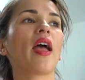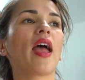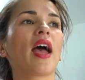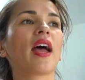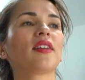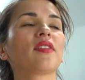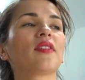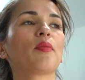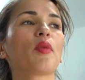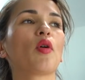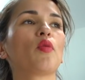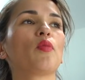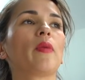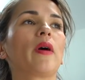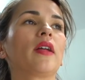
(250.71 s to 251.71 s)
I had some
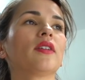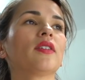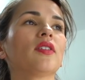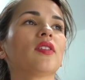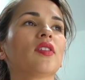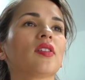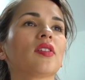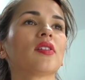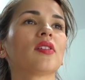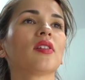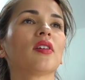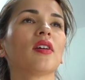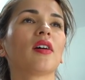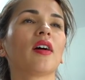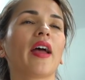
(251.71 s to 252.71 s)
old buns.
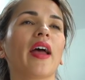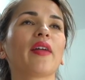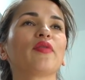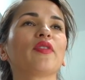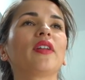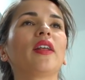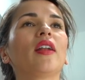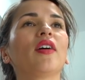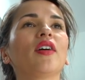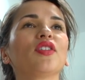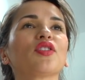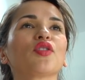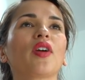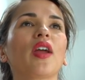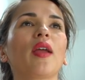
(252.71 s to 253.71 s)
I had vanilla
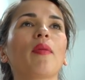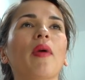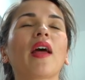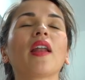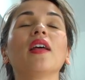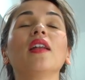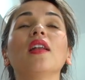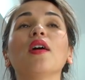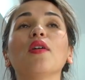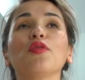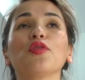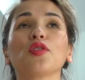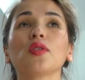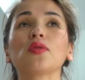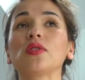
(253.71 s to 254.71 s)
ice cream, and I love
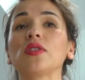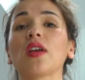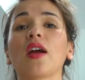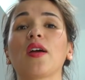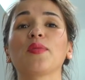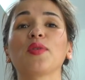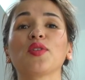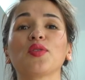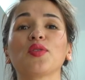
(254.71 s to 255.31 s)
salted caramel